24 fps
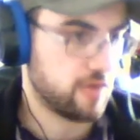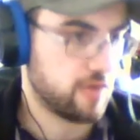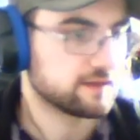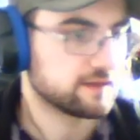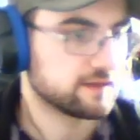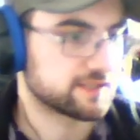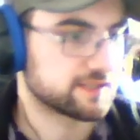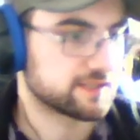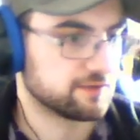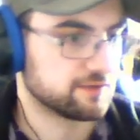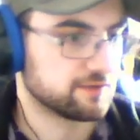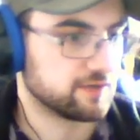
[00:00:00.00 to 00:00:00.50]

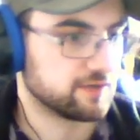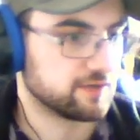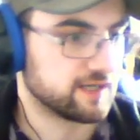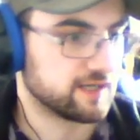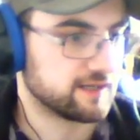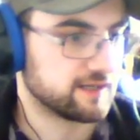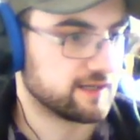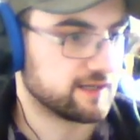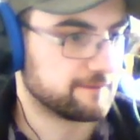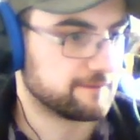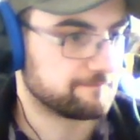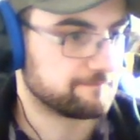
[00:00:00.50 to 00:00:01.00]

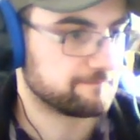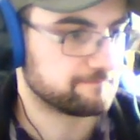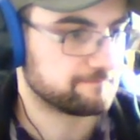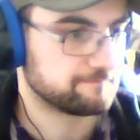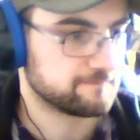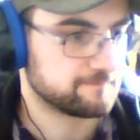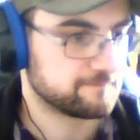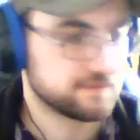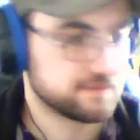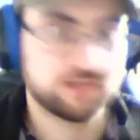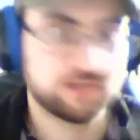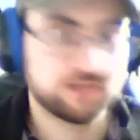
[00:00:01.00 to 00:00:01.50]
So,
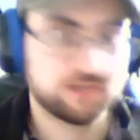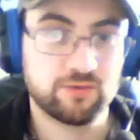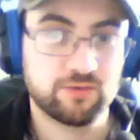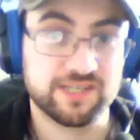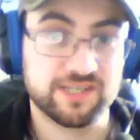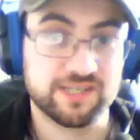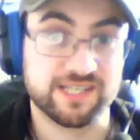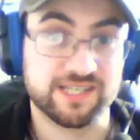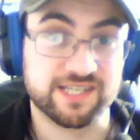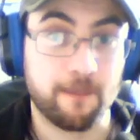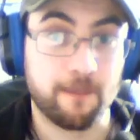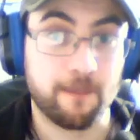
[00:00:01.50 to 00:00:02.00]
we're
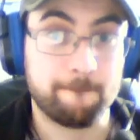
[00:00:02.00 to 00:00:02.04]
just gonna